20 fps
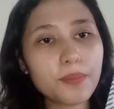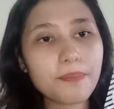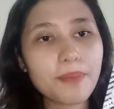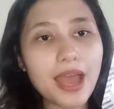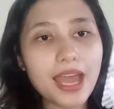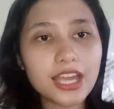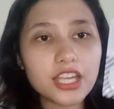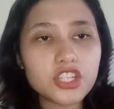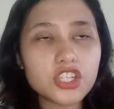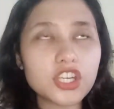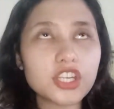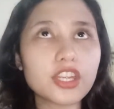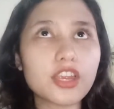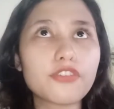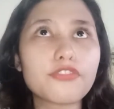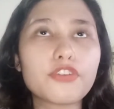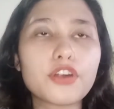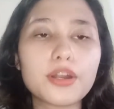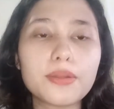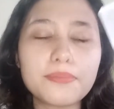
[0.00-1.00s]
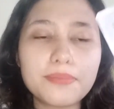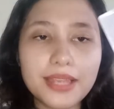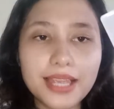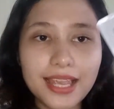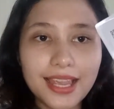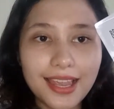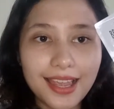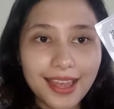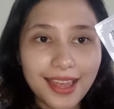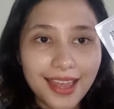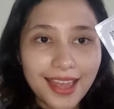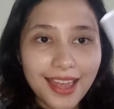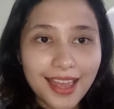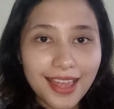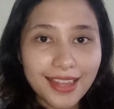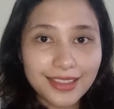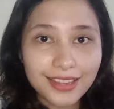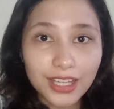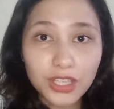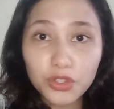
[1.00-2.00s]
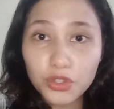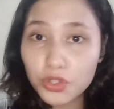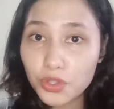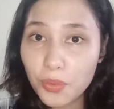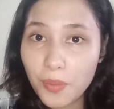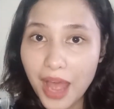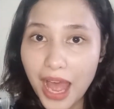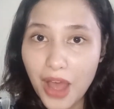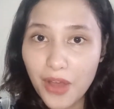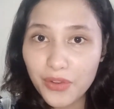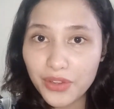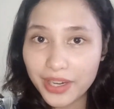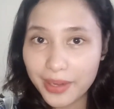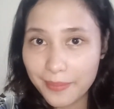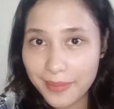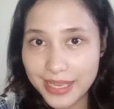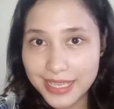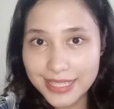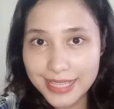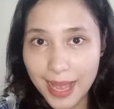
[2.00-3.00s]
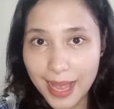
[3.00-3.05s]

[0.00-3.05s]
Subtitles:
yung packaging niya for me, natutuwa ako na may